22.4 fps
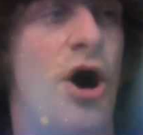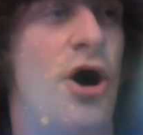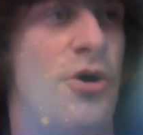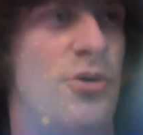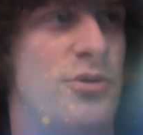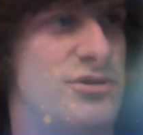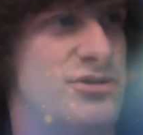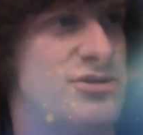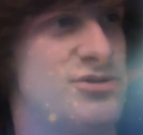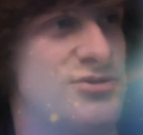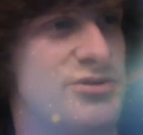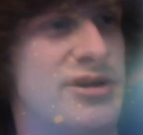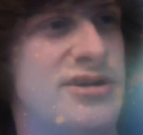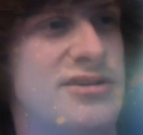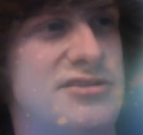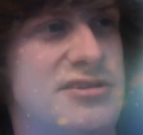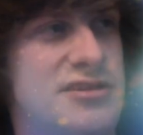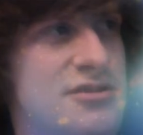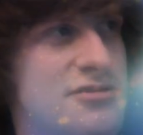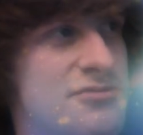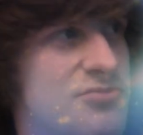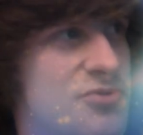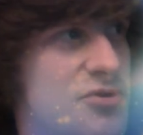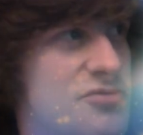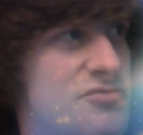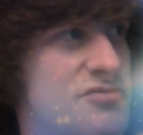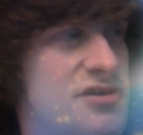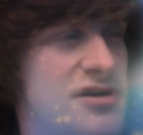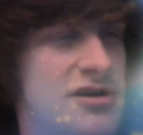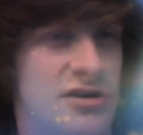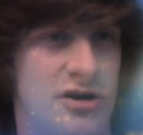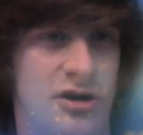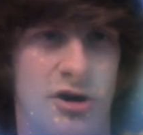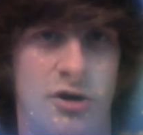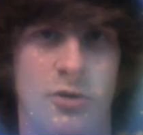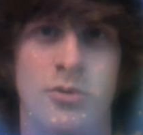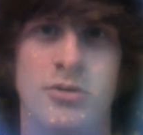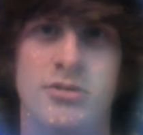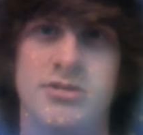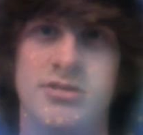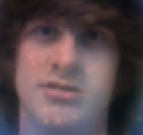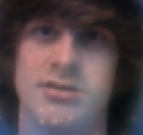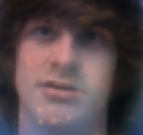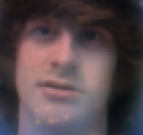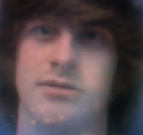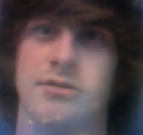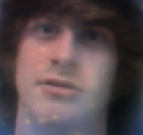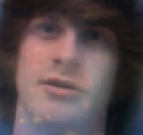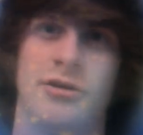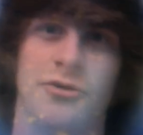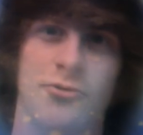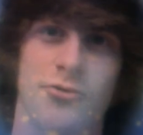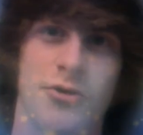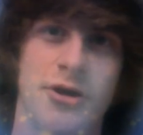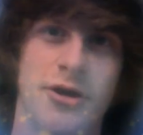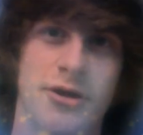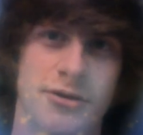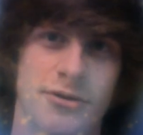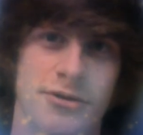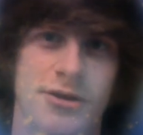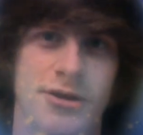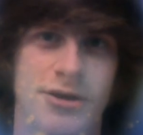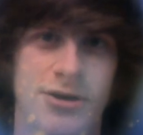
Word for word: oh, it's your 18th birthday? Oh, we're just gonna let it rain,